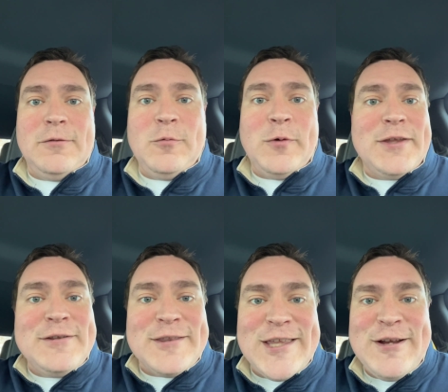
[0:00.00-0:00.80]
with it
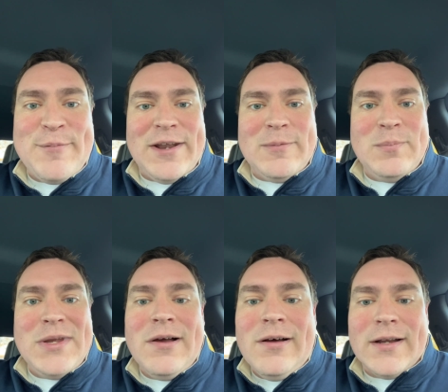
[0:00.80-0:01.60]
and think about it.
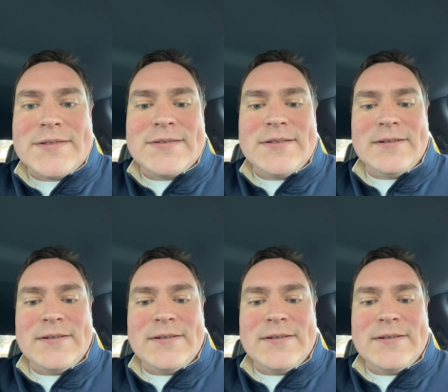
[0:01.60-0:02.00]
Be honest.